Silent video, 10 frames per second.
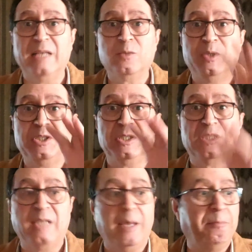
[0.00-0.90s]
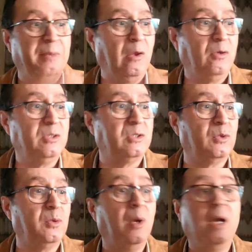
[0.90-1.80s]
and which step belongs
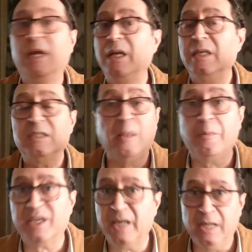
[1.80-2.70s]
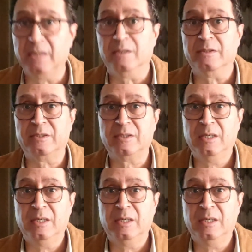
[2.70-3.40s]
to something else.